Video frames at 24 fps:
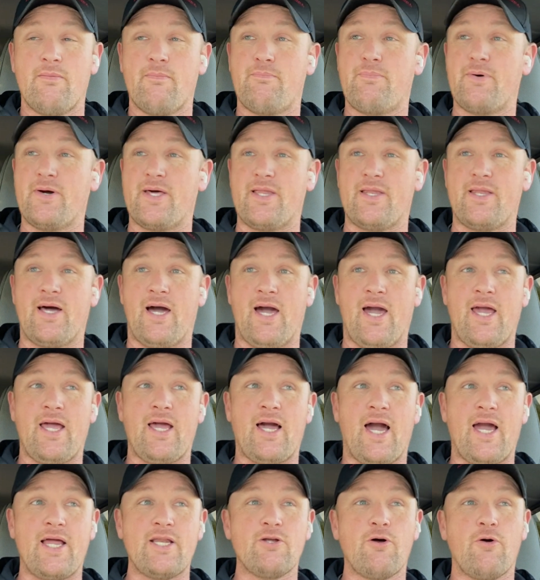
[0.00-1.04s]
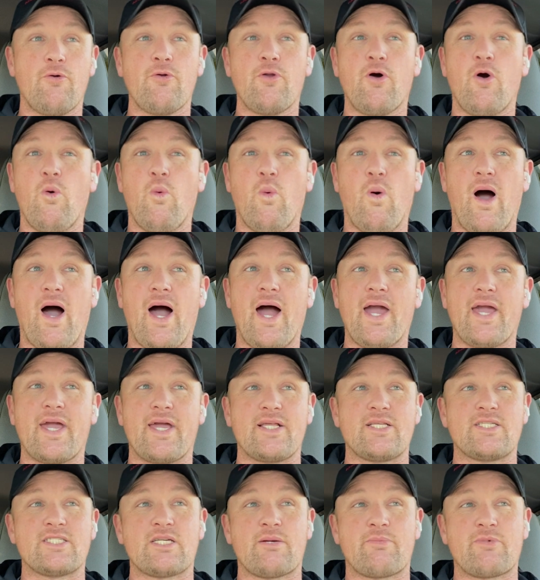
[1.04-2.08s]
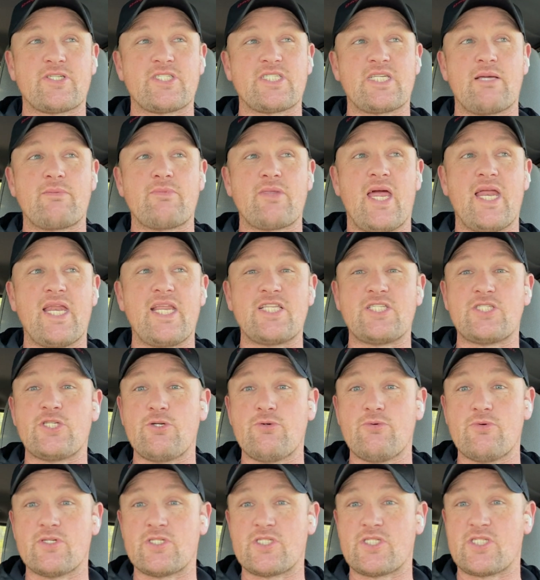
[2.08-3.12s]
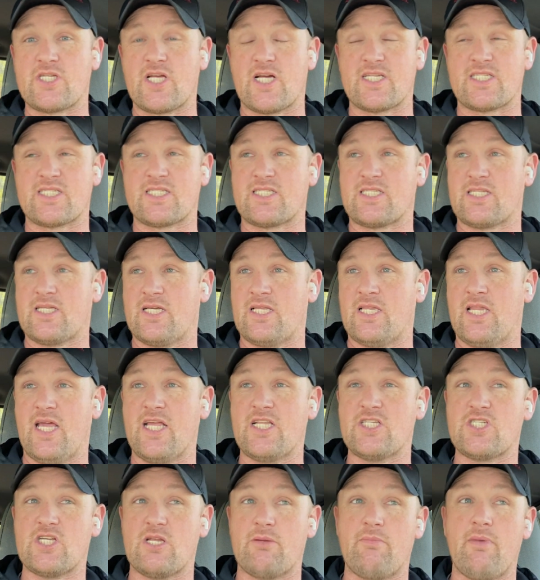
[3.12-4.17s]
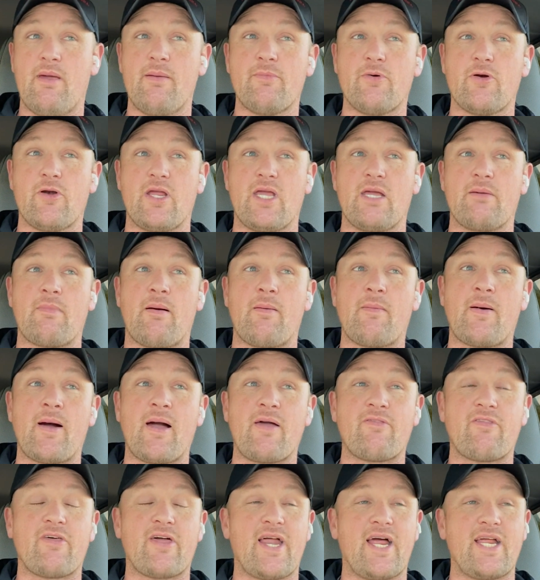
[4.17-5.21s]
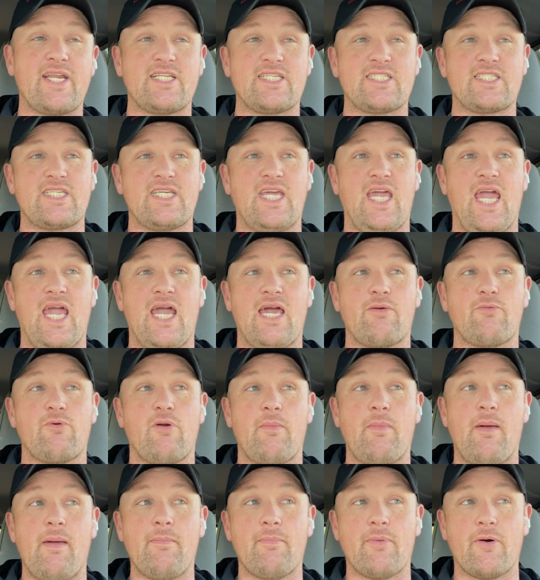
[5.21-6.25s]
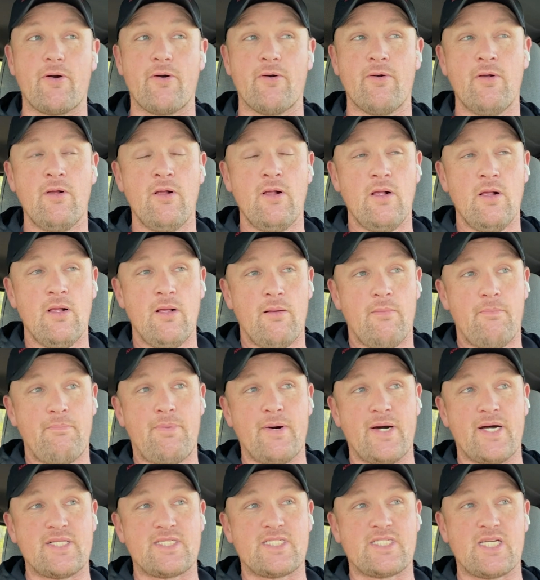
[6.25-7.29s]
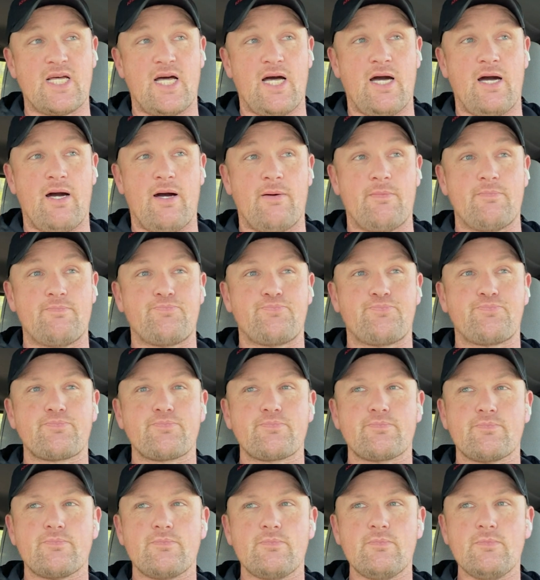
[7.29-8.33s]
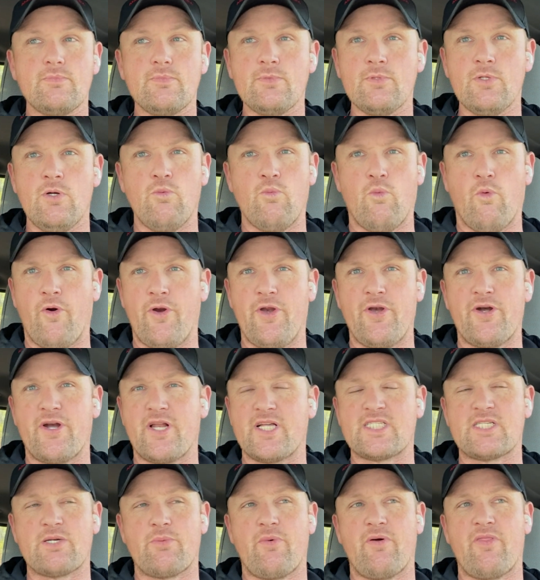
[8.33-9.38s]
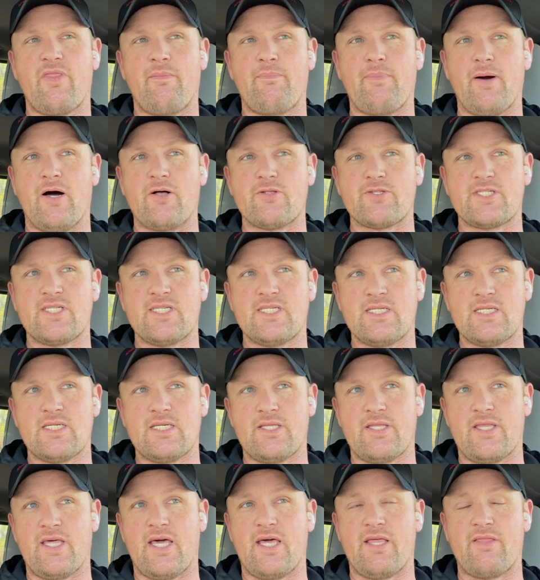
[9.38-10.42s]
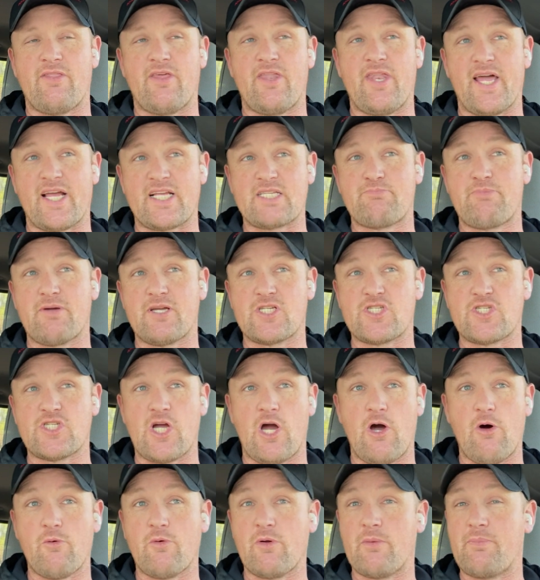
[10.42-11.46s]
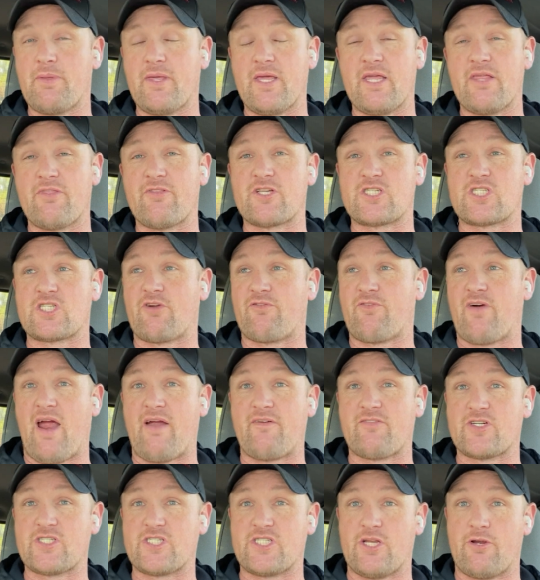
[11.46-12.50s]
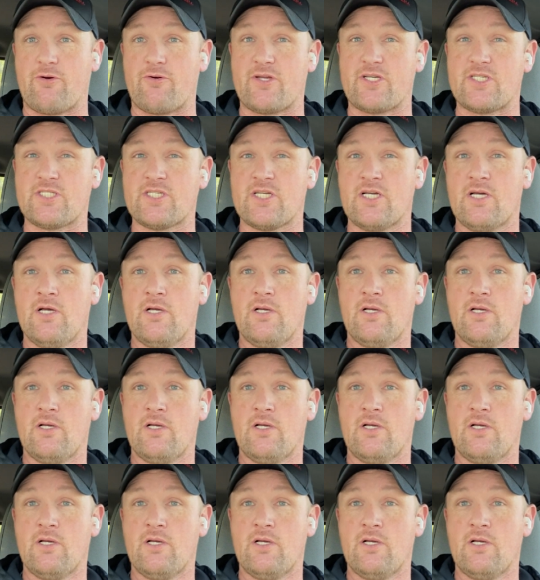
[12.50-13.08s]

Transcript: But I don't know why SummerSlam 92 is just an ancient memory in my mind that I just can't remember. But Warrior doesn't win the belt. Then the next big show would be the Survivor Series,